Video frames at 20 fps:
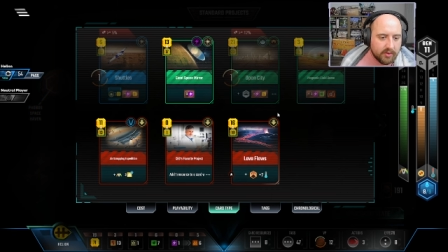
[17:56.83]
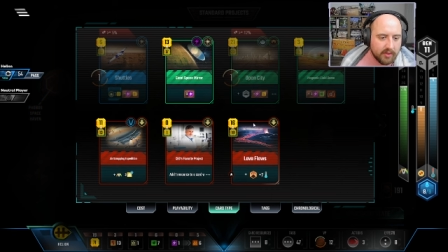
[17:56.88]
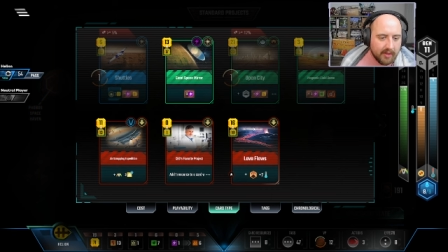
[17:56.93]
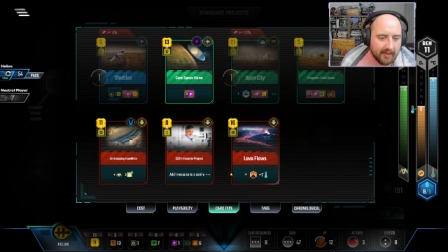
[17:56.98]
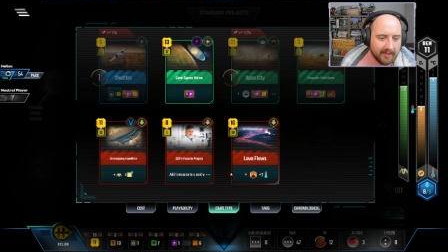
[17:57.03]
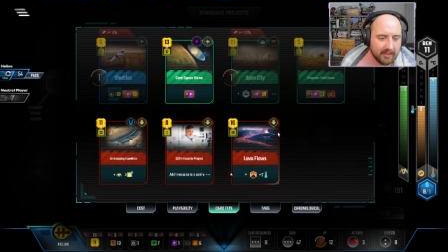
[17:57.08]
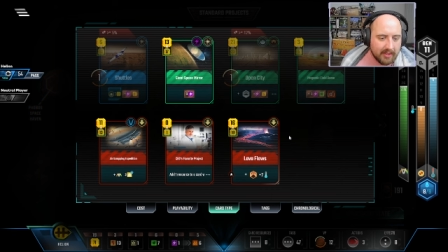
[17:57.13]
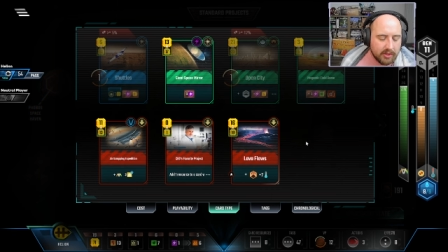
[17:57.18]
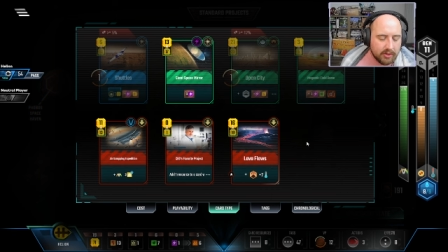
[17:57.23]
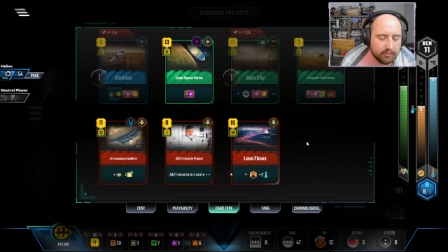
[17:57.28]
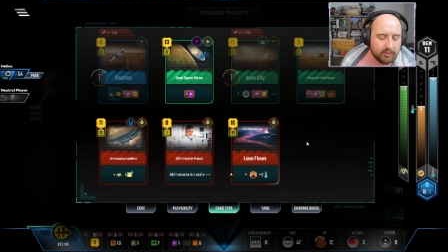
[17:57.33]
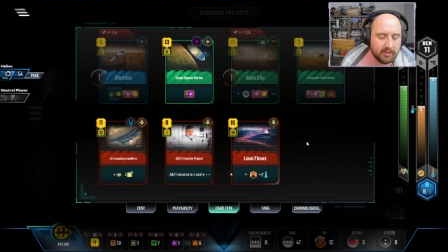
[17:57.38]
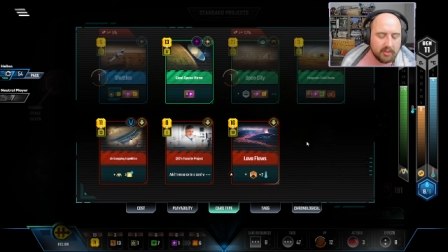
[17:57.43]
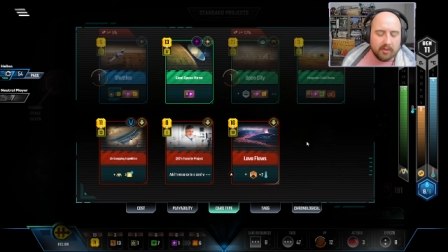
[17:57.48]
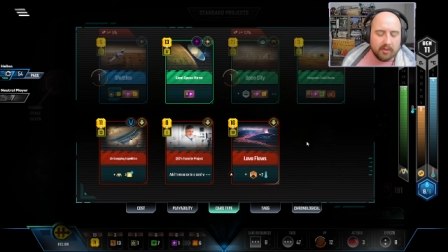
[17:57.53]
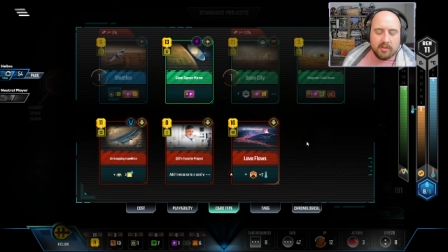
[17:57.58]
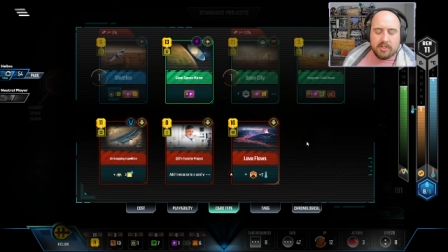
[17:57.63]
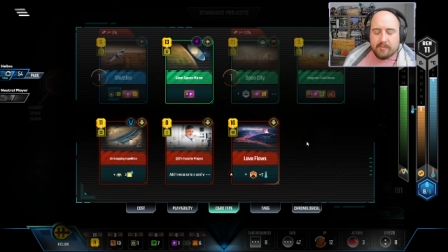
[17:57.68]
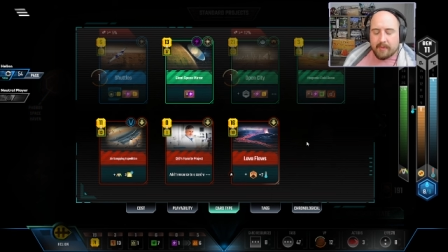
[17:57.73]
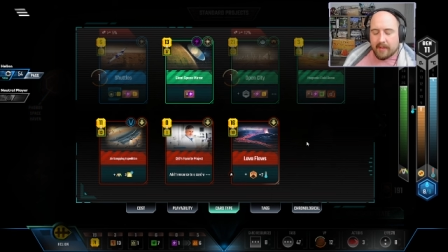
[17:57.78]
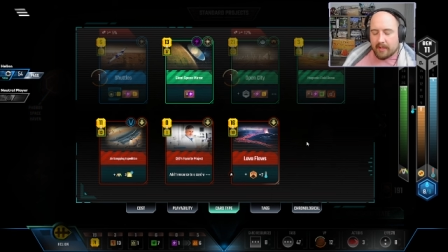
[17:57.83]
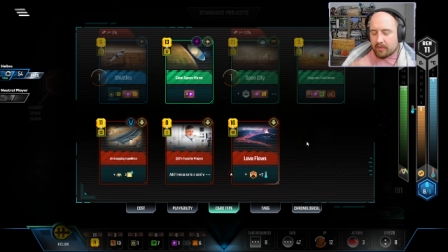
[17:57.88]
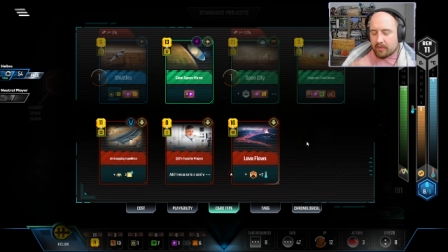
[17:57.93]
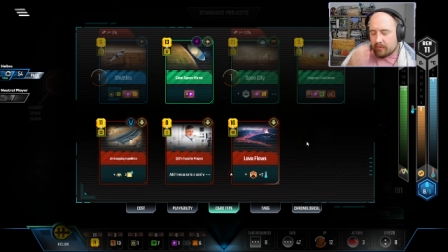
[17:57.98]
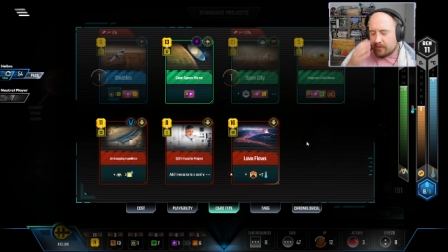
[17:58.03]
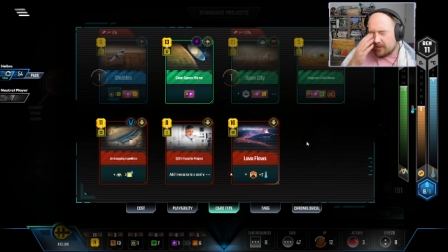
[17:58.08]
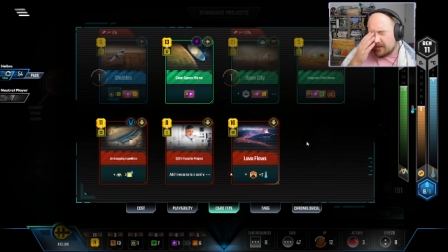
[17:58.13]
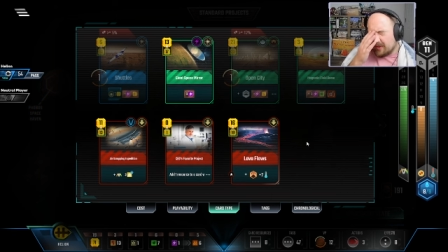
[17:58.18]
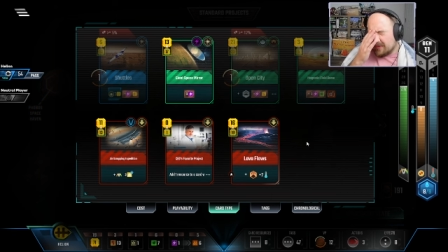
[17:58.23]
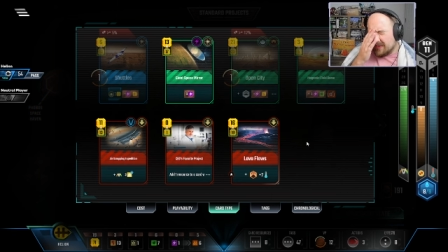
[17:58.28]
I get $3 back on
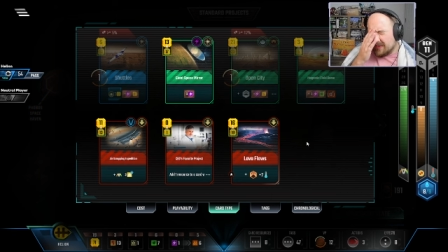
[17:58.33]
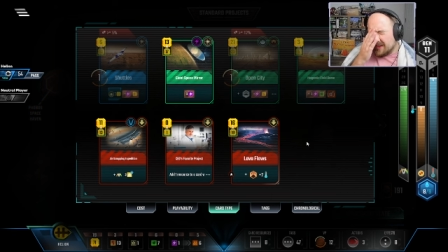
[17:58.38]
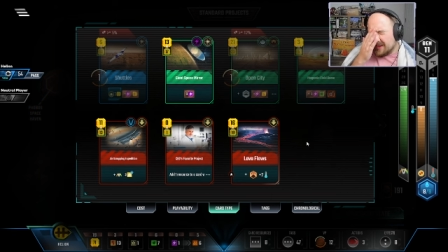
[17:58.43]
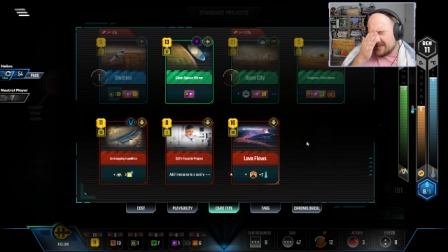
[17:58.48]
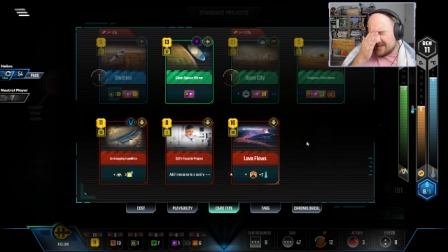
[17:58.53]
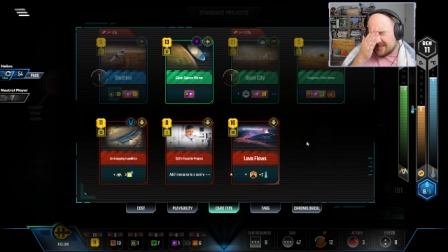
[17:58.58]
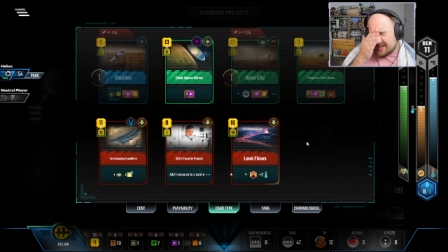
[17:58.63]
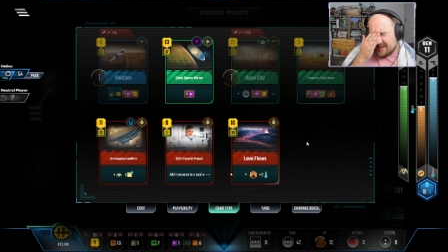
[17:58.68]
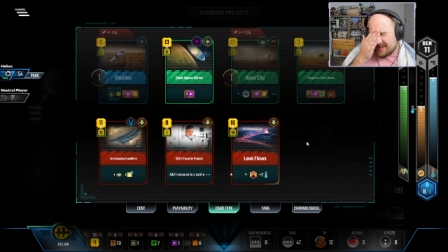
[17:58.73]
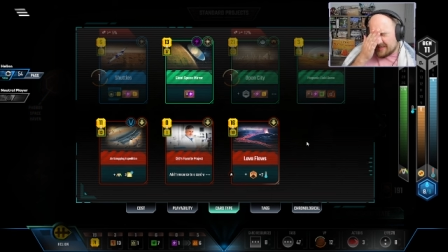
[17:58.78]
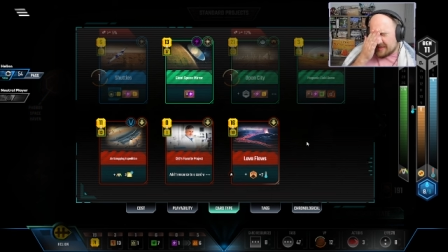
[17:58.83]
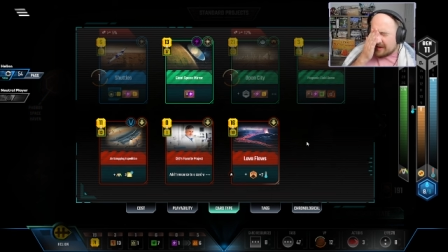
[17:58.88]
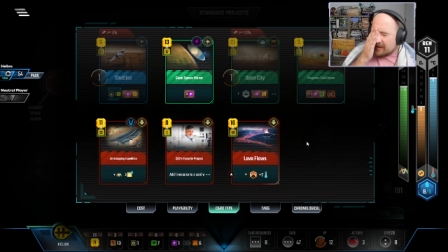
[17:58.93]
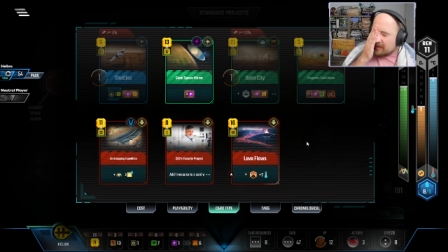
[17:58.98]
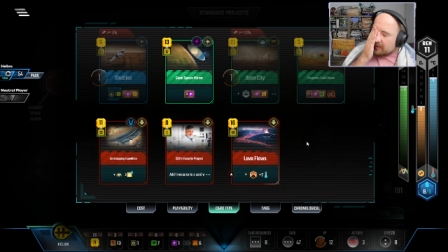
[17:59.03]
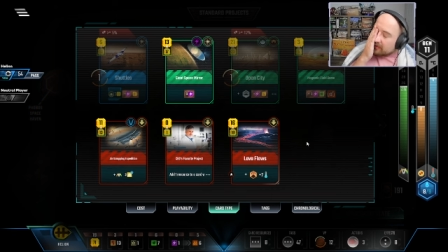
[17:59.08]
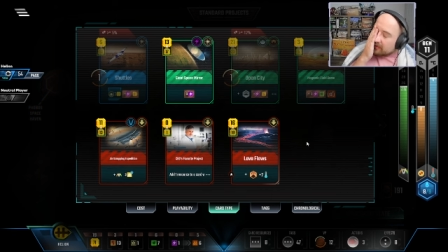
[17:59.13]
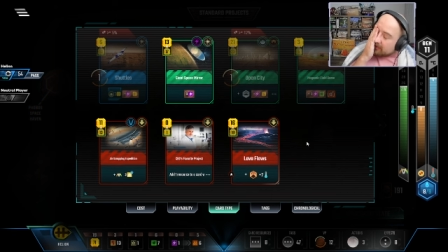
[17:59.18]
the event, and then I could